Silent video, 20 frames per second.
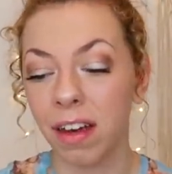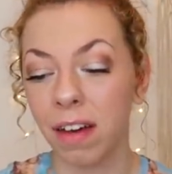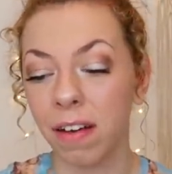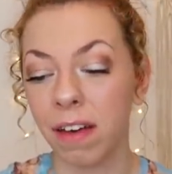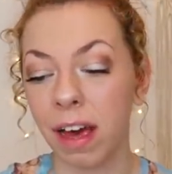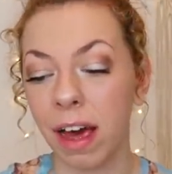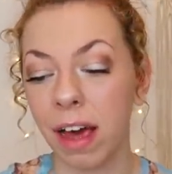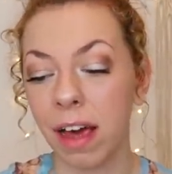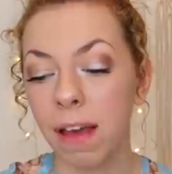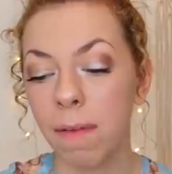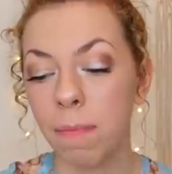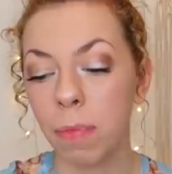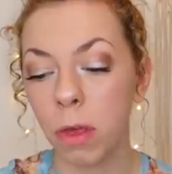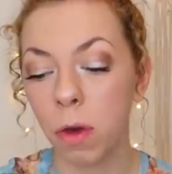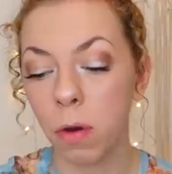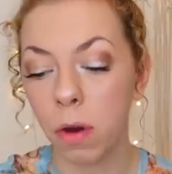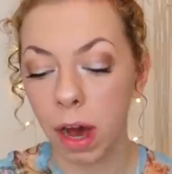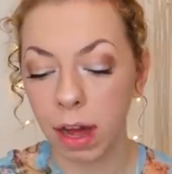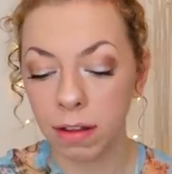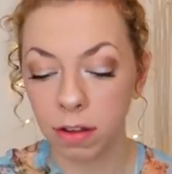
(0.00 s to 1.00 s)
Okay,
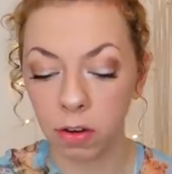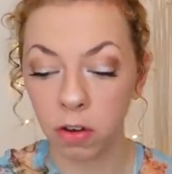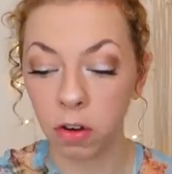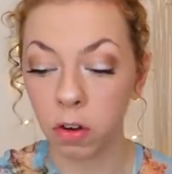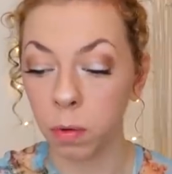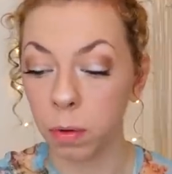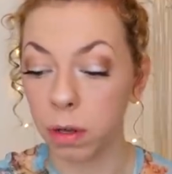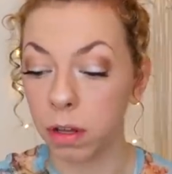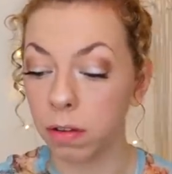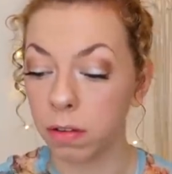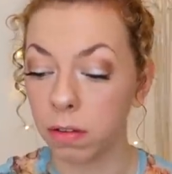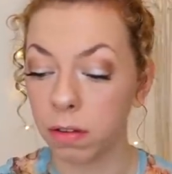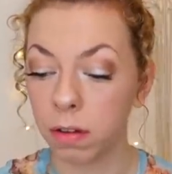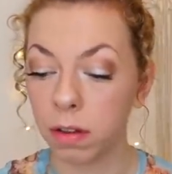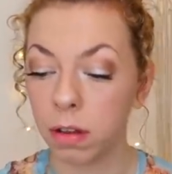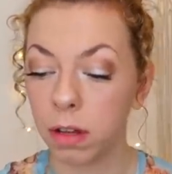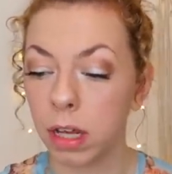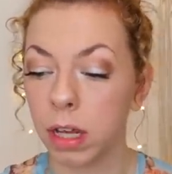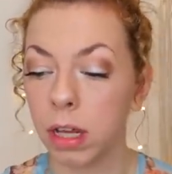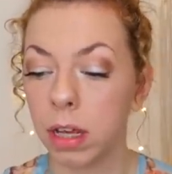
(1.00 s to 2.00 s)
you guys are doers,
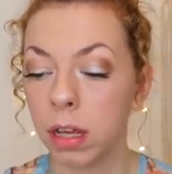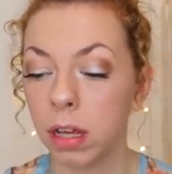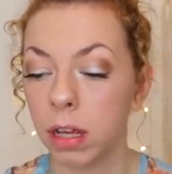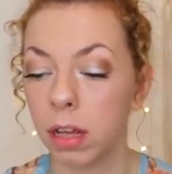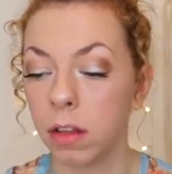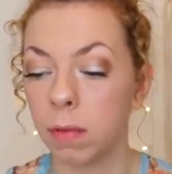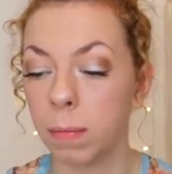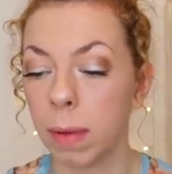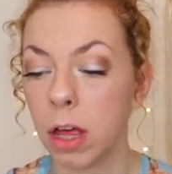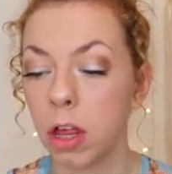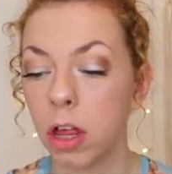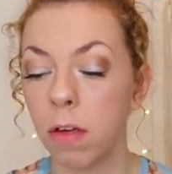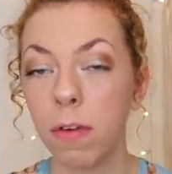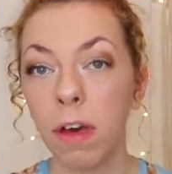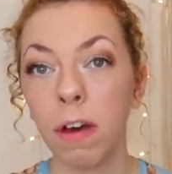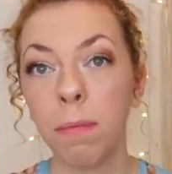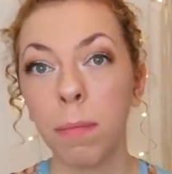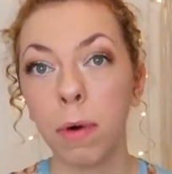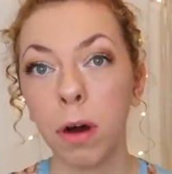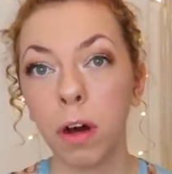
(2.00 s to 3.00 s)
especially if
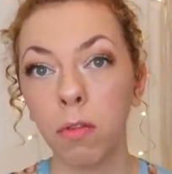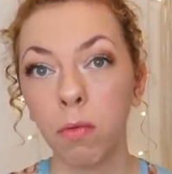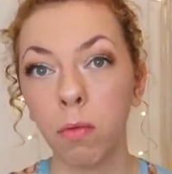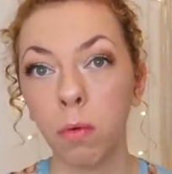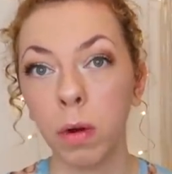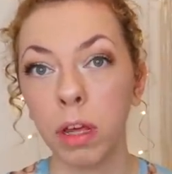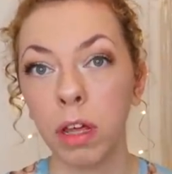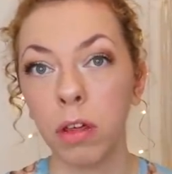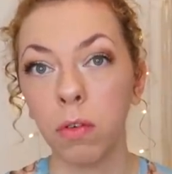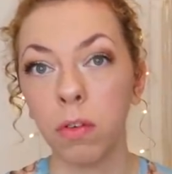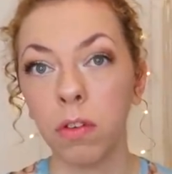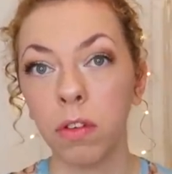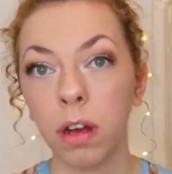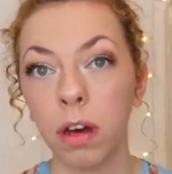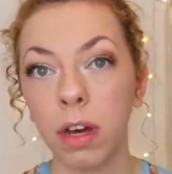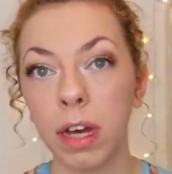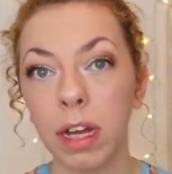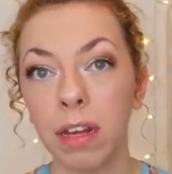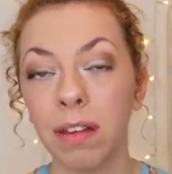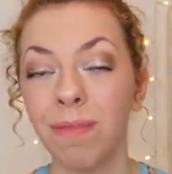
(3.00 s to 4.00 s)
you have Mars ruling your
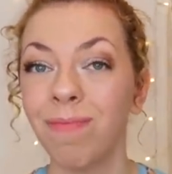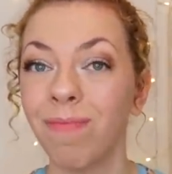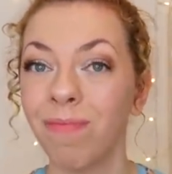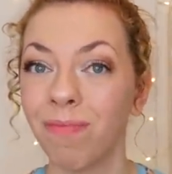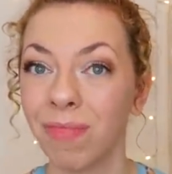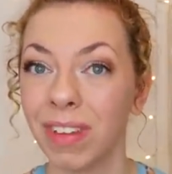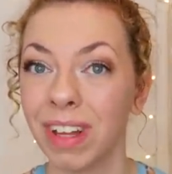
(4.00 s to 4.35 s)
sign.